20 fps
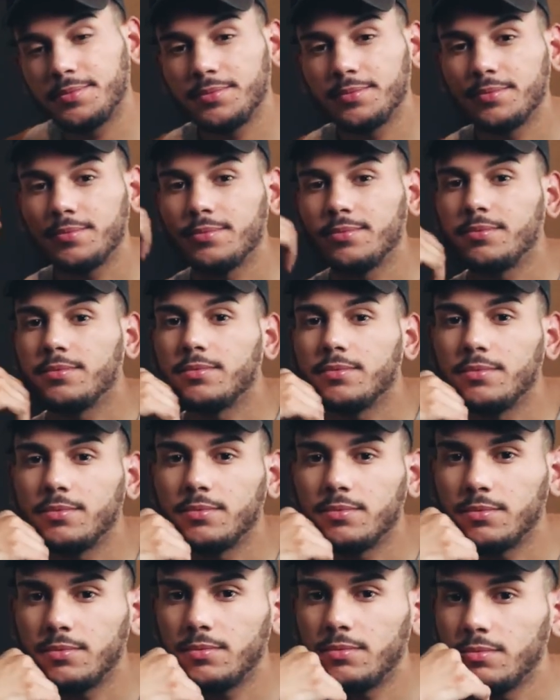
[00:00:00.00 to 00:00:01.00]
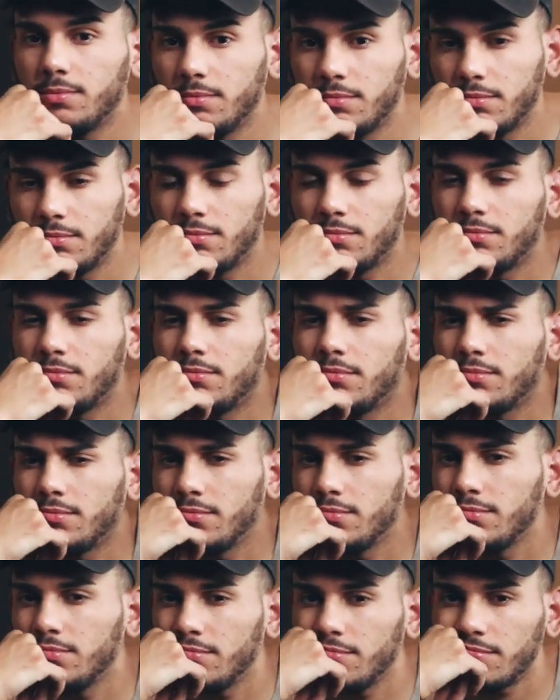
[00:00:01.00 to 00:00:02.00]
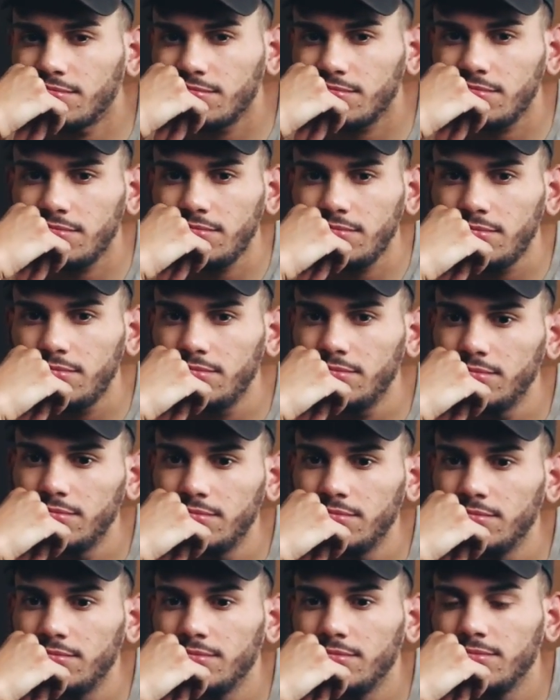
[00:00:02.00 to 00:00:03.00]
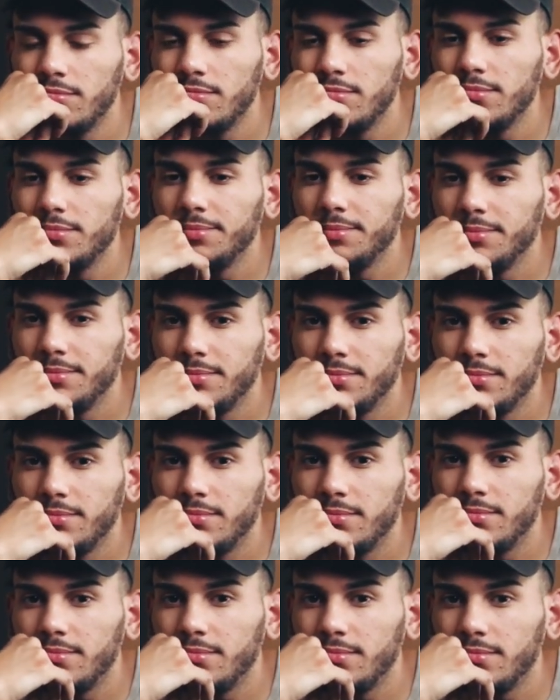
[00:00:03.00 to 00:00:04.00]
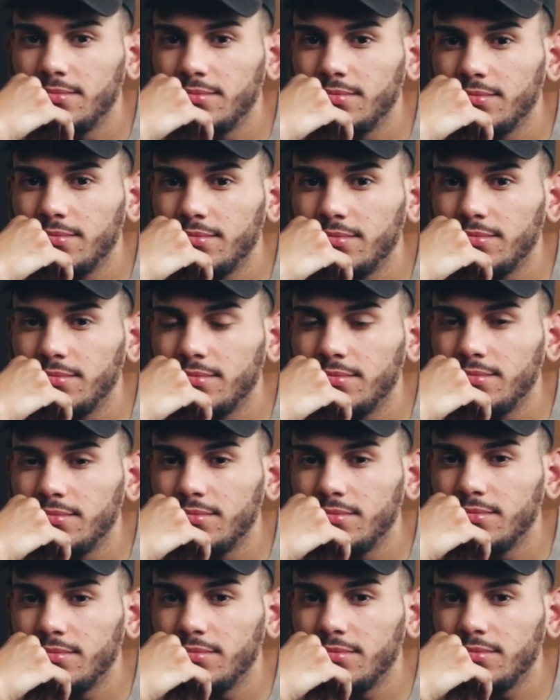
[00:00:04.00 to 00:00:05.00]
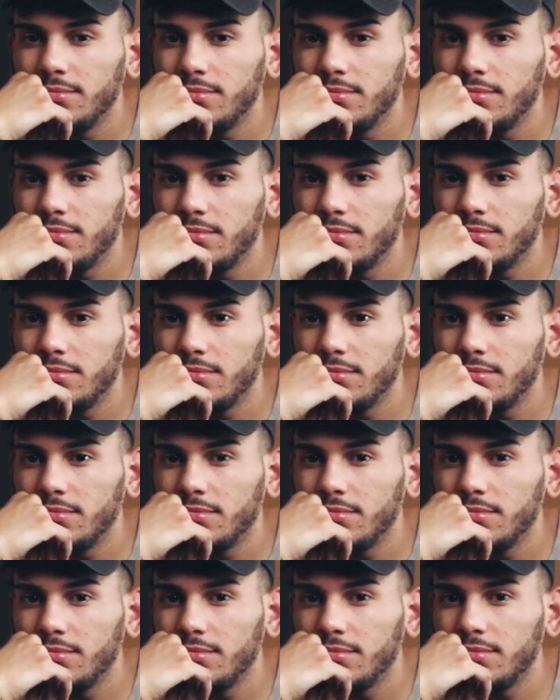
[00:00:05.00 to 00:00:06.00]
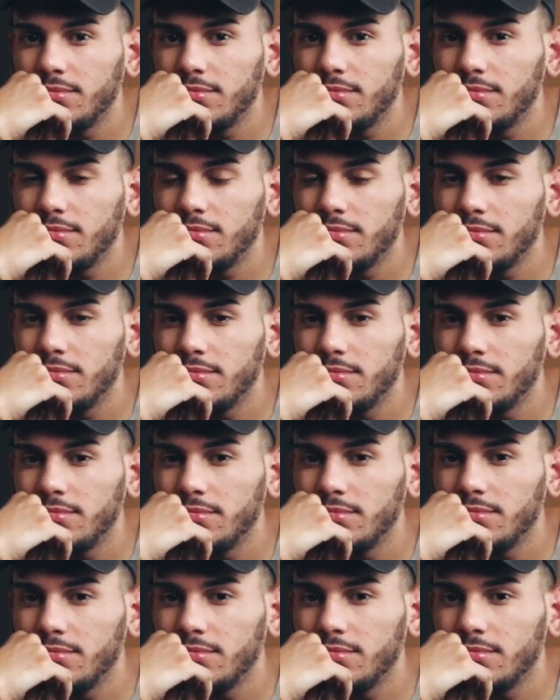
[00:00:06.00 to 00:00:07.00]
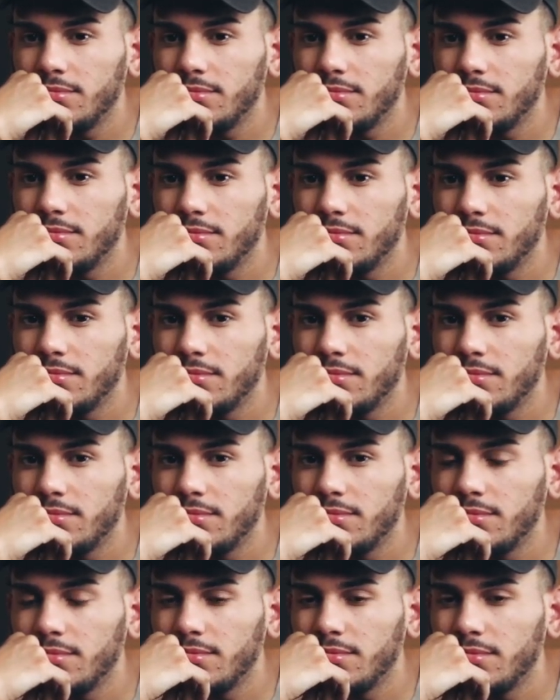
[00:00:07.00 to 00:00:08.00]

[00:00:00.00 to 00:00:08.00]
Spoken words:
This person isn't speaking.